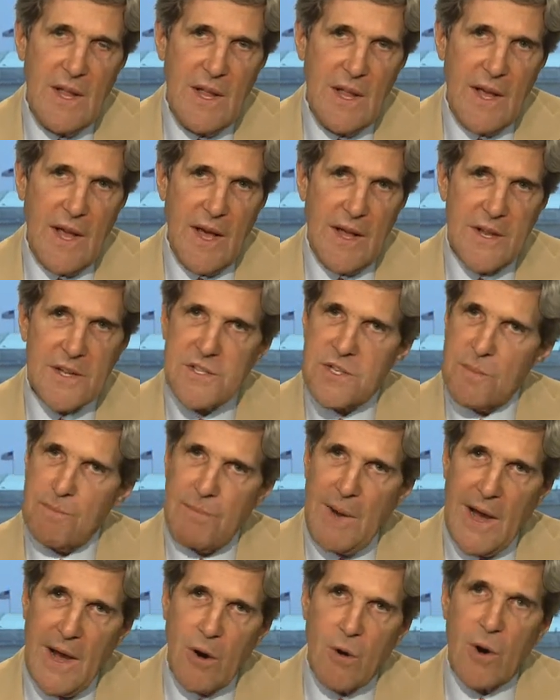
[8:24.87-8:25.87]
and it's a
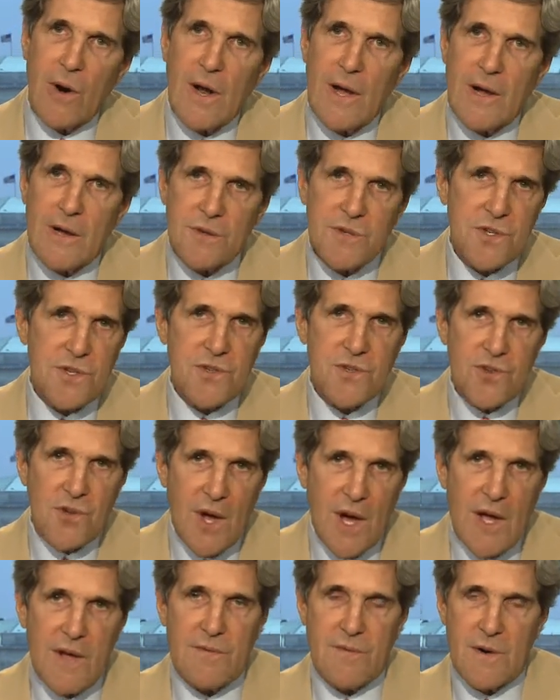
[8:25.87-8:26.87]
powerhouse
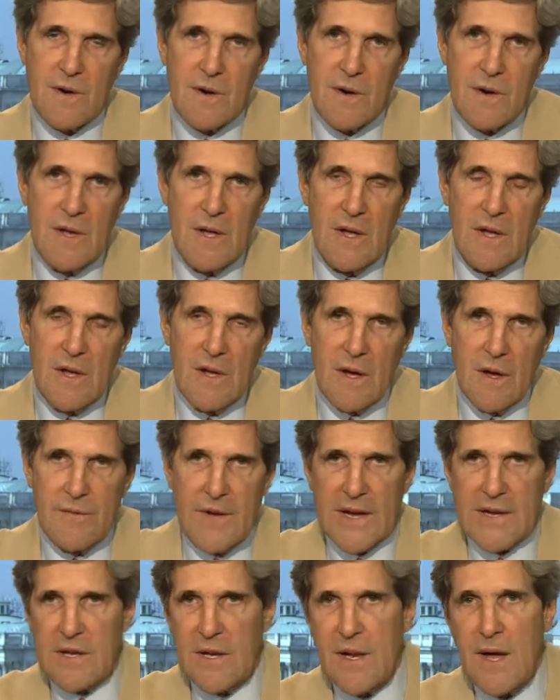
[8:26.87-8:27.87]
driver of
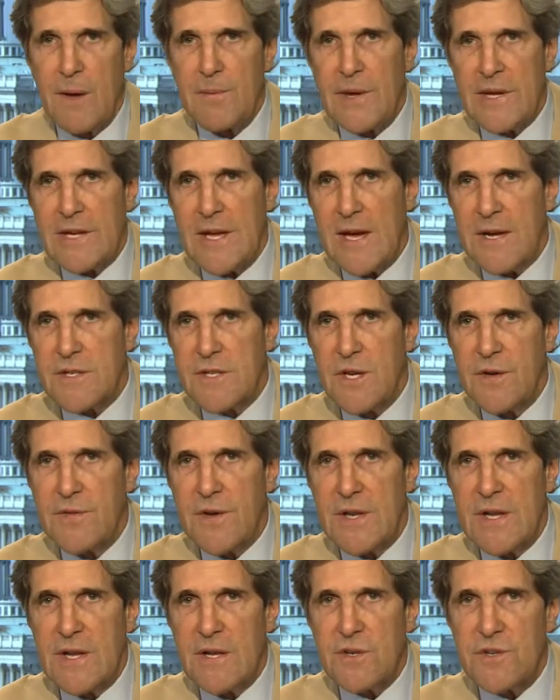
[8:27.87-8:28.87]
economic
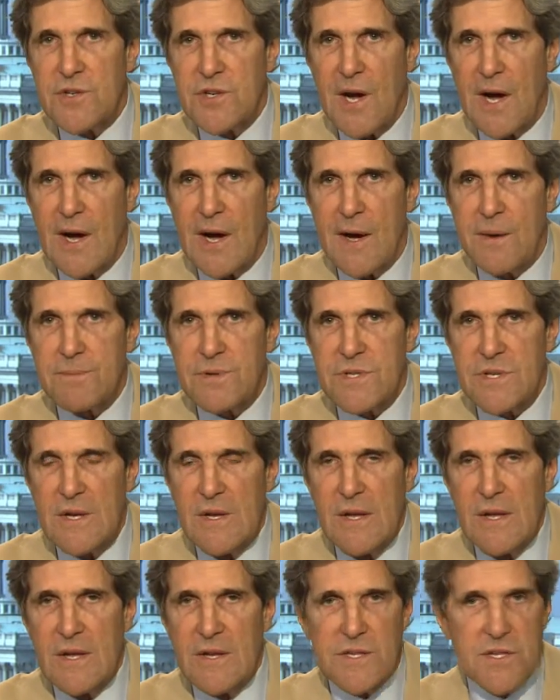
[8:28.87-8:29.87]
activity and jobs,
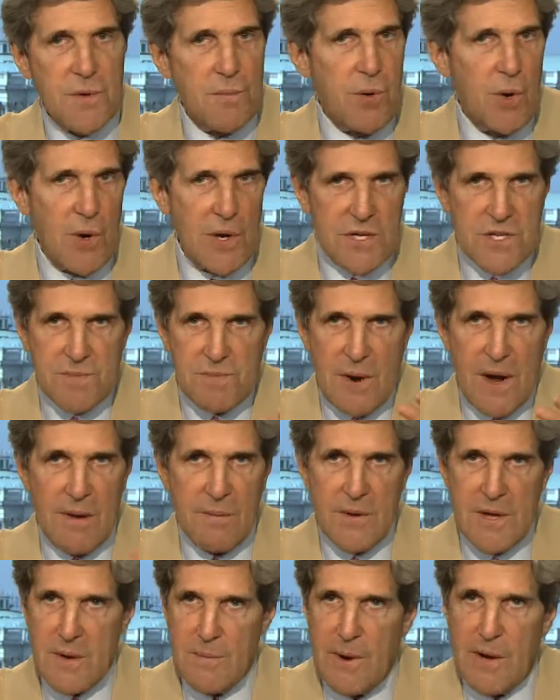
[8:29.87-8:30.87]
supports
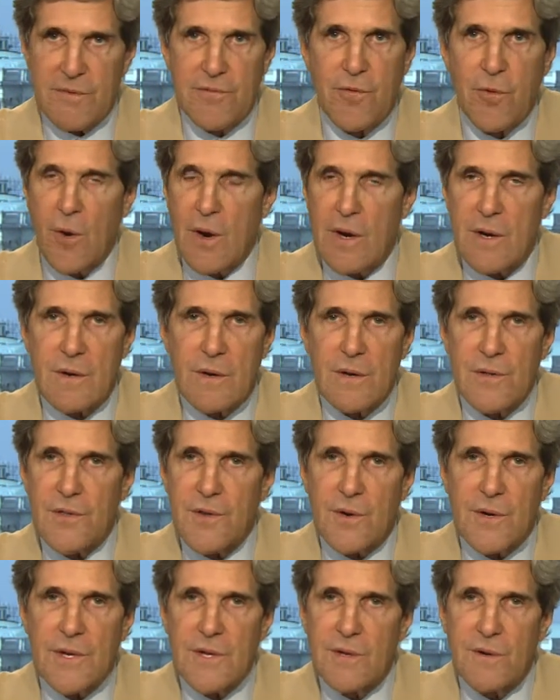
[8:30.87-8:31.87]
probably about
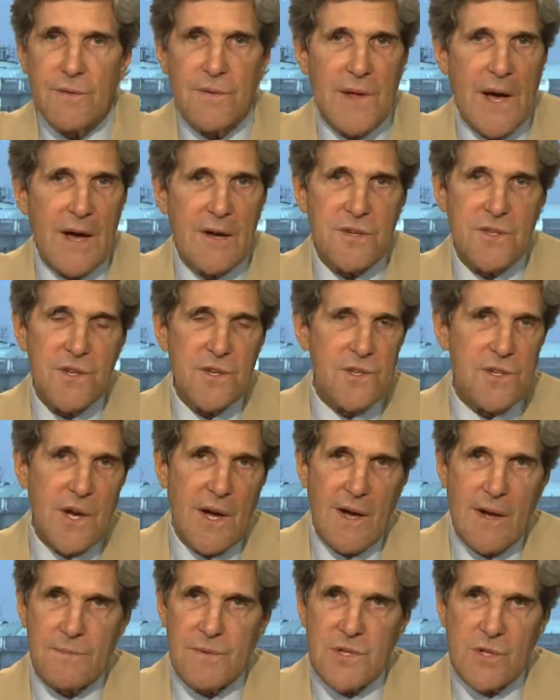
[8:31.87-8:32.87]
432,000
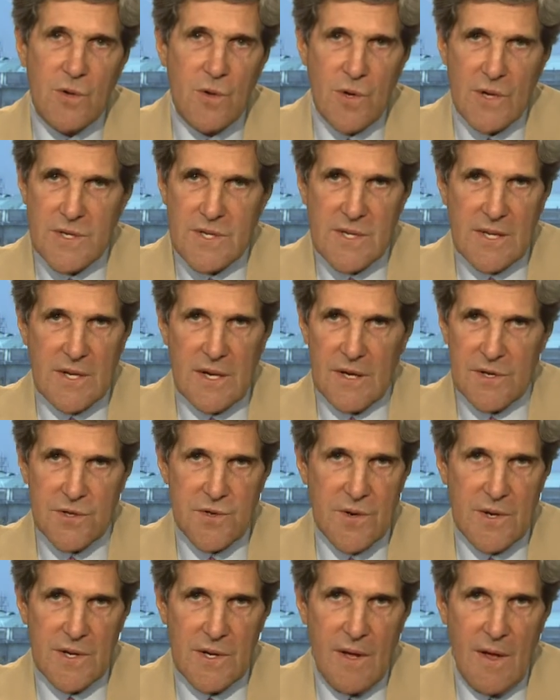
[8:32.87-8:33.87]
jobs across the
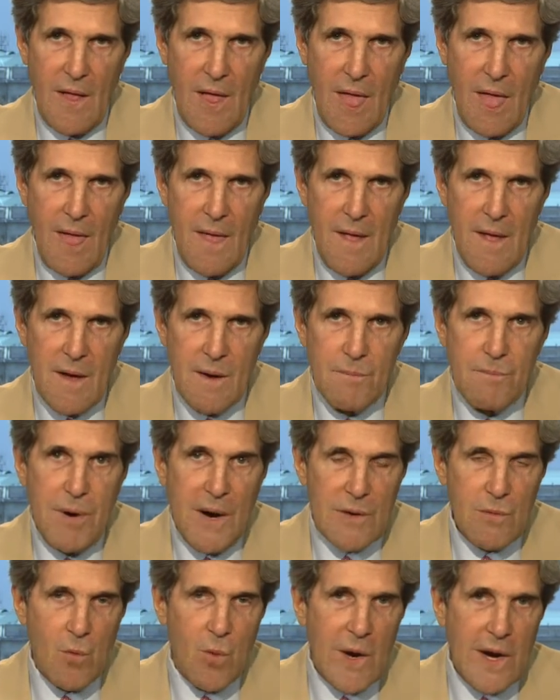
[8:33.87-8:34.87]
country.
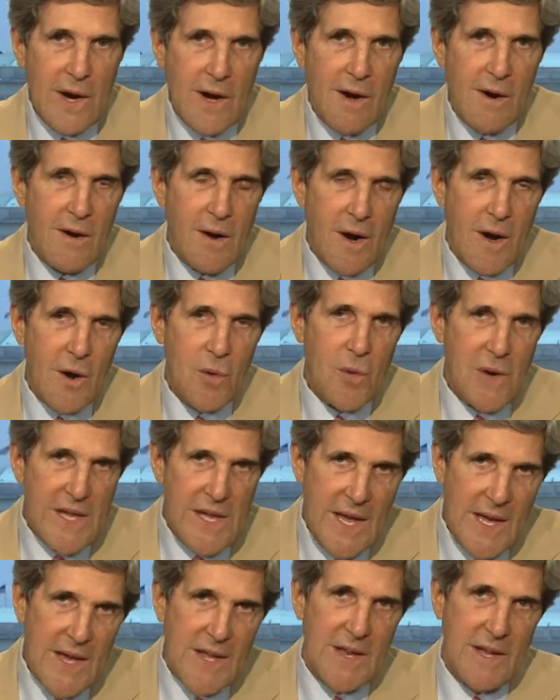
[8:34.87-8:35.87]
But where are we
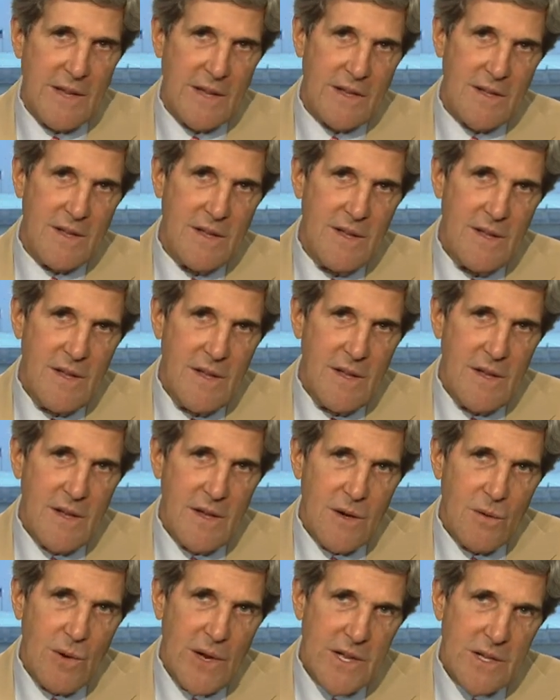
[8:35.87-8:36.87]
heading
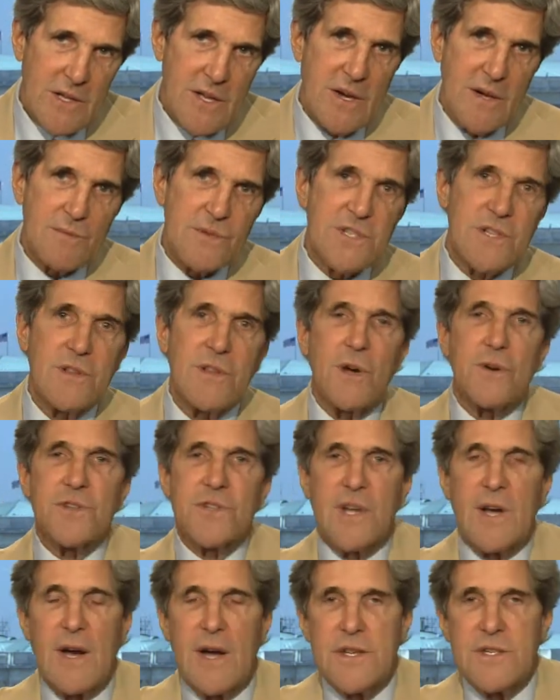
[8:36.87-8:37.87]
when it comes to those
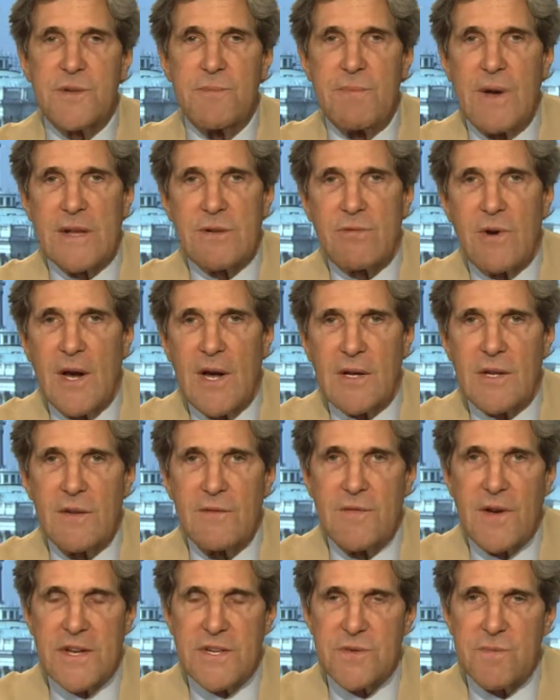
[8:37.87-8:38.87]
kinds of bedrock
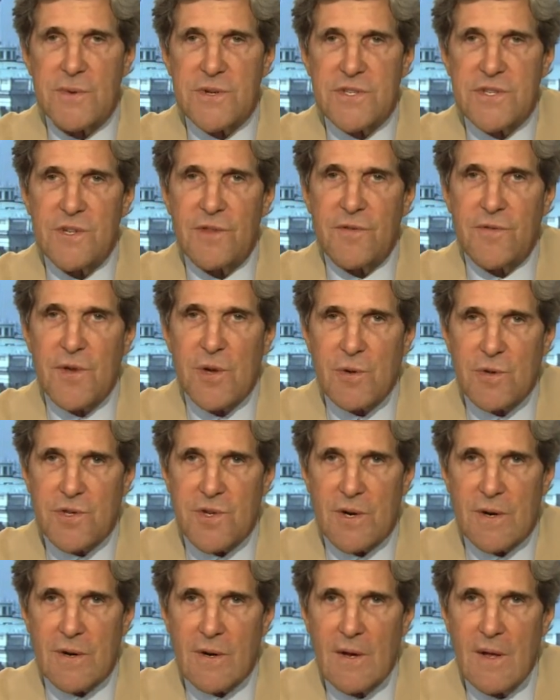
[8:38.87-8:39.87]
investments in the future?